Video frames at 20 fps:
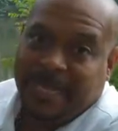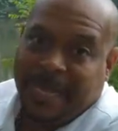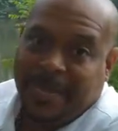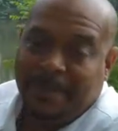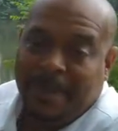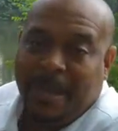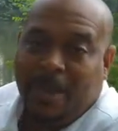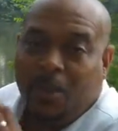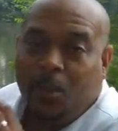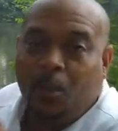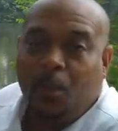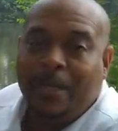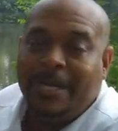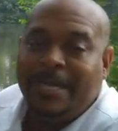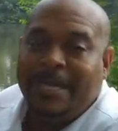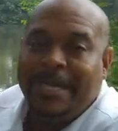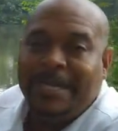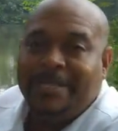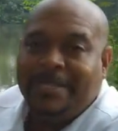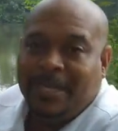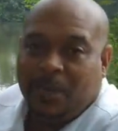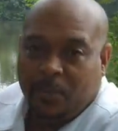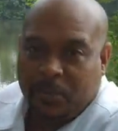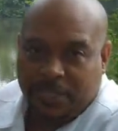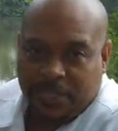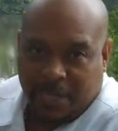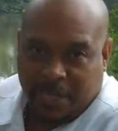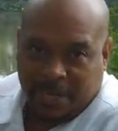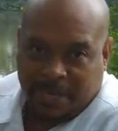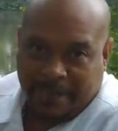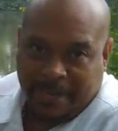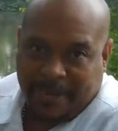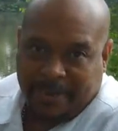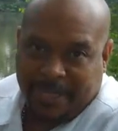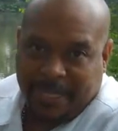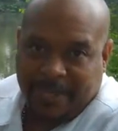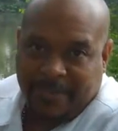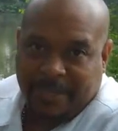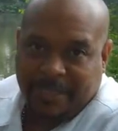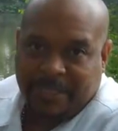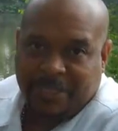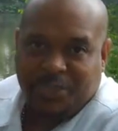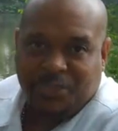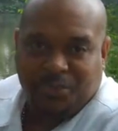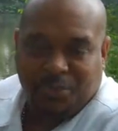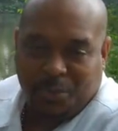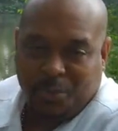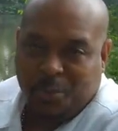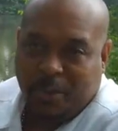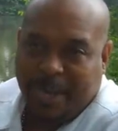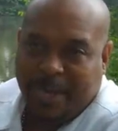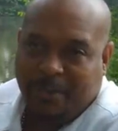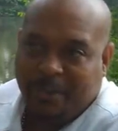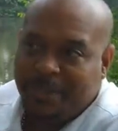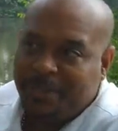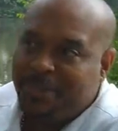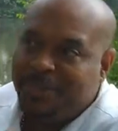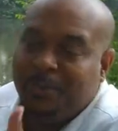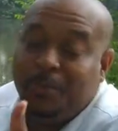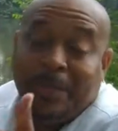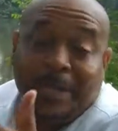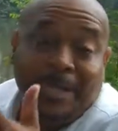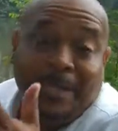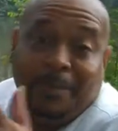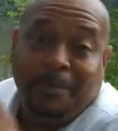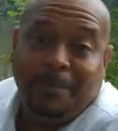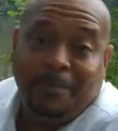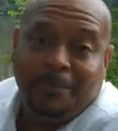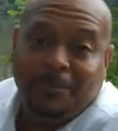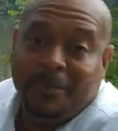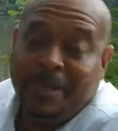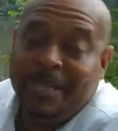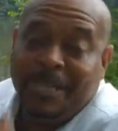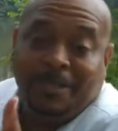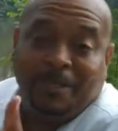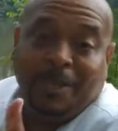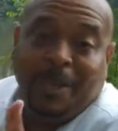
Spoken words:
about what it is that we talk about here at The True Way. Whether you're reading a